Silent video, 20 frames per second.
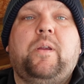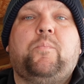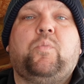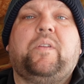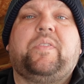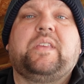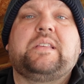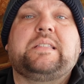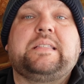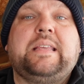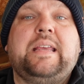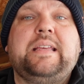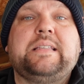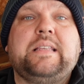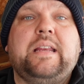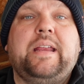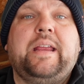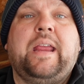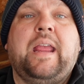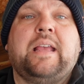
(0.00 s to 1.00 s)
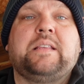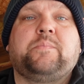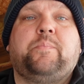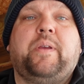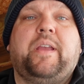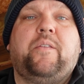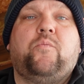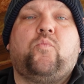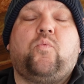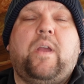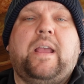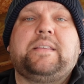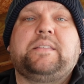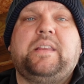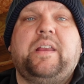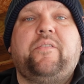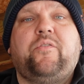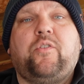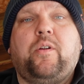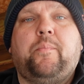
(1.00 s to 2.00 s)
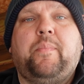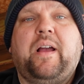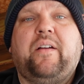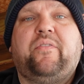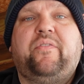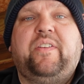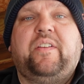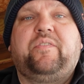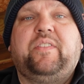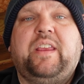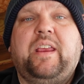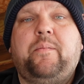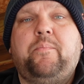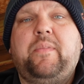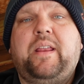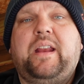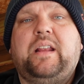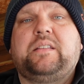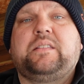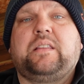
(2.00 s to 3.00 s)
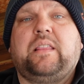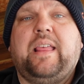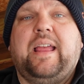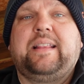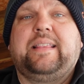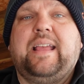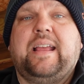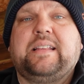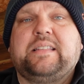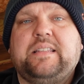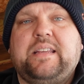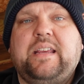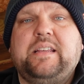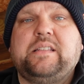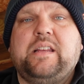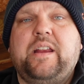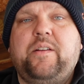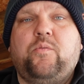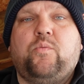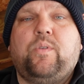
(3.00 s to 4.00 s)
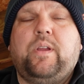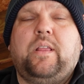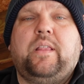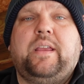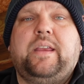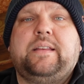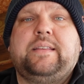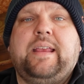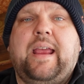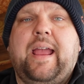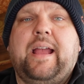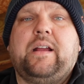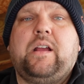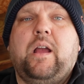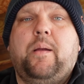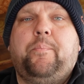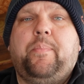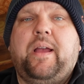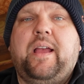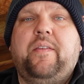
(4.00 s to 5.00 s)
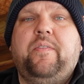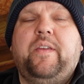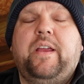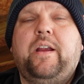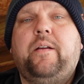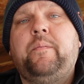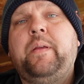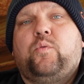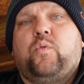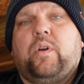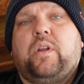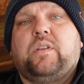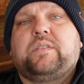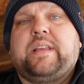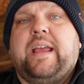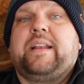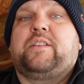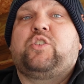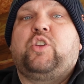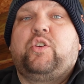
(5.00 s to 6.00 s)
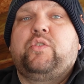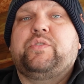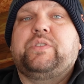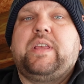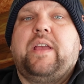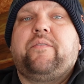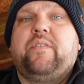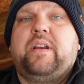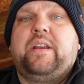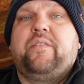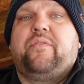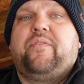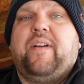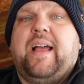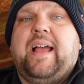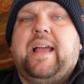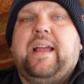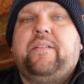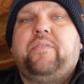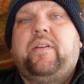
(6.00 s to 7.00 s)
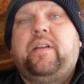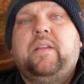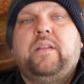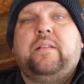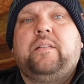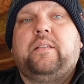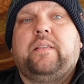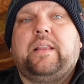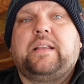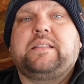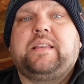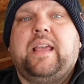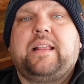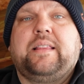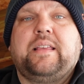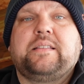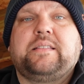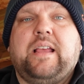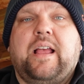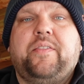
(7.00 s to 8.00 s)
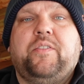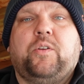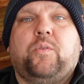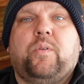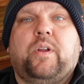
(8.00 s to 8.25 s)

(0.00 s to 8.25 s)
rib with the seasoning has been resting for about 15 minutes. Let that seasoning really tack up on there. Grill's at 275. Let's get this on the